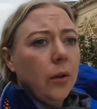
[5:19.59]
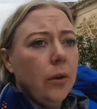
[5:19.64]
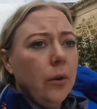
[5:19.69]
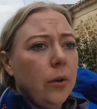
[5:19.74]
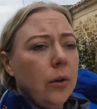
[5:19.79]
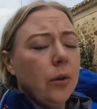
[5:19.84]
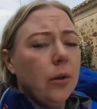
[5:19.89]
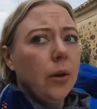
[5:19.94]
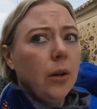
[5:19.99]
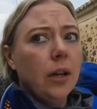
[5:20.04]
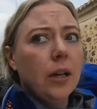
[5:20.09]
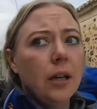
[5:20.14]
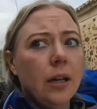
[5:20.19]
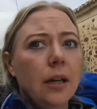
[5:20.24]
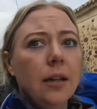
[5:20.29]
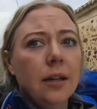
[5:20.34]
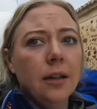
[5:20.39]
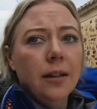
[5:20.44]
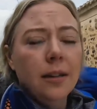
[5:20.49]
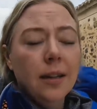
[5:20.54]

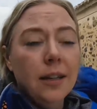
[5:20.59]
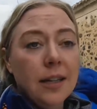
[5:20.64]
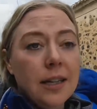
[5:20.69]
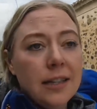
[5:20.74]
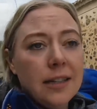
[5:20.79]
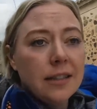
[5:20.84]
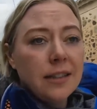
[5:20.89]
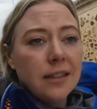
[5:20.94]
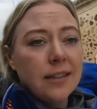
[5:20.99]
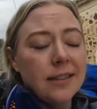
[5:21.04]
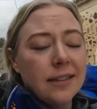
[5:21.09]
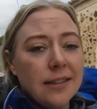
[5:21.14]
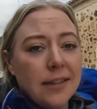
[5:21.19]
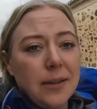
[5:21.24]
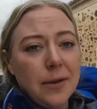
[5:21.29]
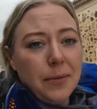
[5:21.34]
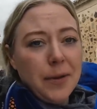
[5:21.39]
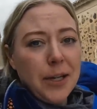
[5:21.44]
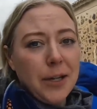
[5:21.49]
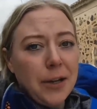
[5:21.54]
Oh, this is
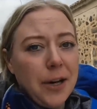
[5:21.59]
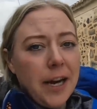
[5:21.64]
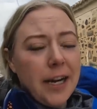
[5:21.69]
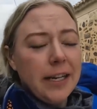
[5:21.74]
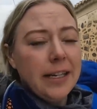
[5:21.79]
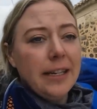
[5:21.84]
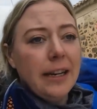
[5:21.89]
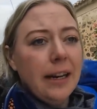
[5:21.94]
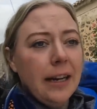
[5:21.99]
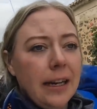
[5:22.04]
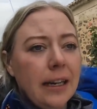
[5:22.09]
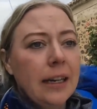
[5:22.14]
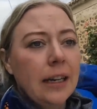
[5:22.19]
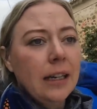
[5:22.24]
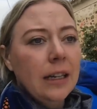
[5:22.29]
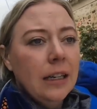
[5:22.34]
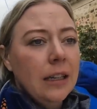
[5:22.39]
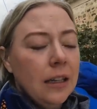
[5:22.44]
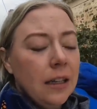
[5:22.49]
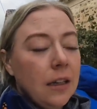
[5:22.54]
gonna be a crying day
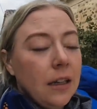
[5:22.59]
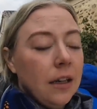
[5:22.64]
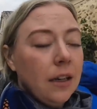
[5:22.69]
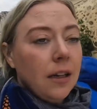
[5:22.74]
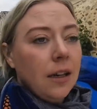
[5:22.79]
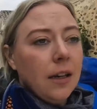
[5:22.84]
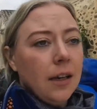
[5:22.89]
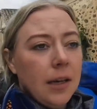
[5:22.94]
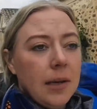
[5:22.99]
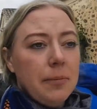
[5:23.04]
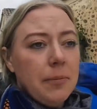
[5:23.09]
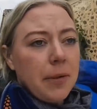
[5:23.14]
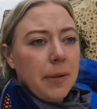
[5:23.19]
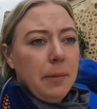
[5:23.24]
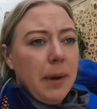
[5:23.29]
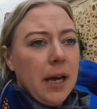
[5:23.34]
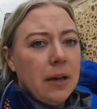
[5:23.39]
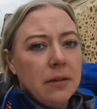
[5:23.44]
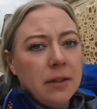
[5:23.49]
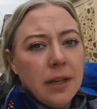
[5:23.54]
up the
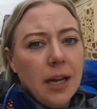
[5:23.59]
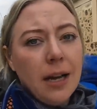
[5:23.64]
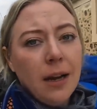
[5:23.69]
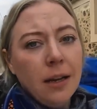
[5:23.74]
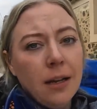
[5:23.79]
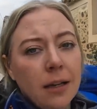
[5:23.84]
mountain.